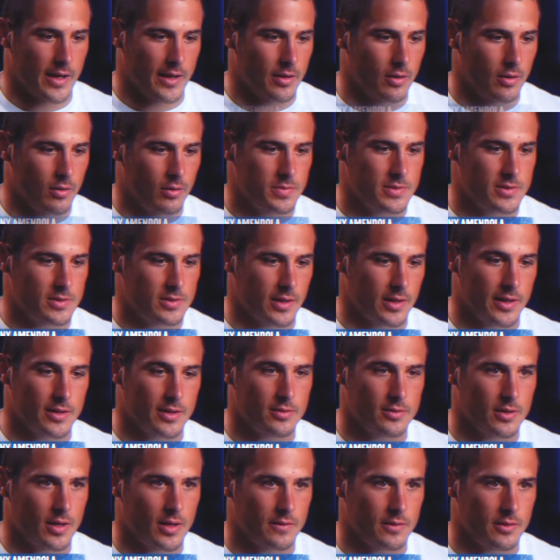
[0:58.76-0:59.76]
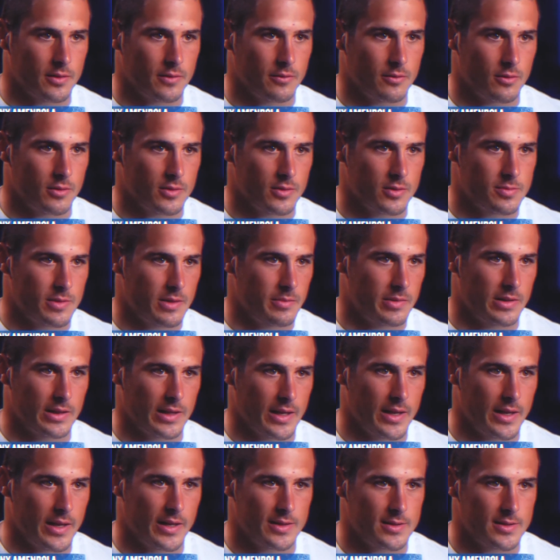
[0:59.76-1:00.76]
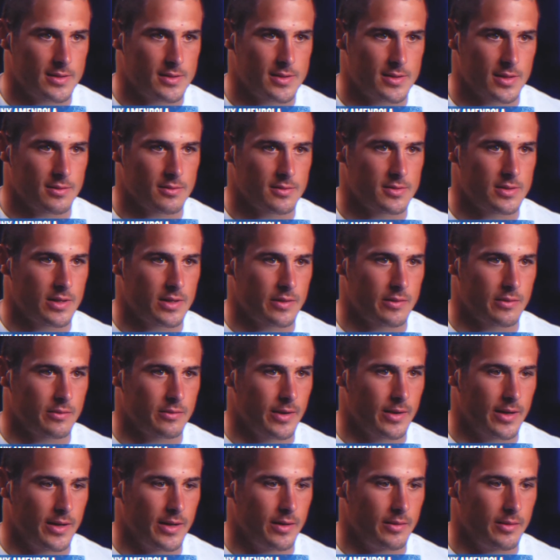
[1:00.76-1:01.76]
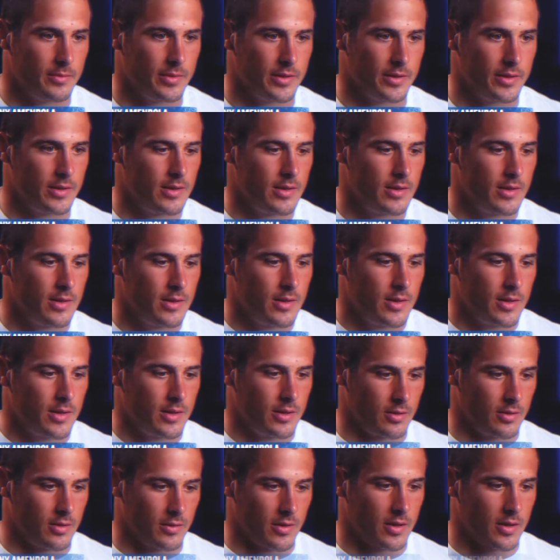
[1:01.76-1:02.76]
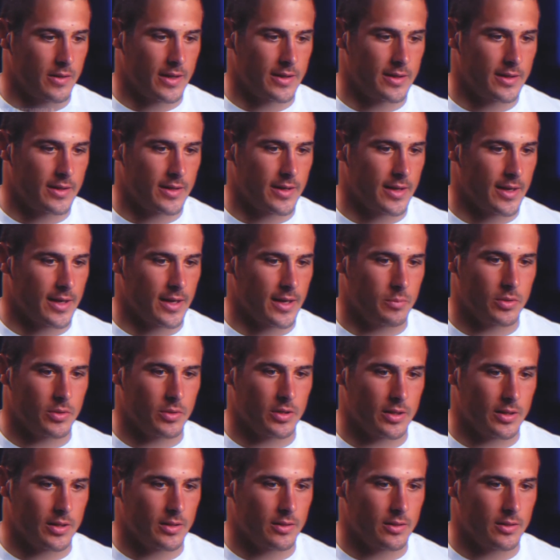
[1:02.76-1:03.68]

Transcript: had hopes to get drafted, of course, maybe late, sixth or seventh round, but you know that didn't happen.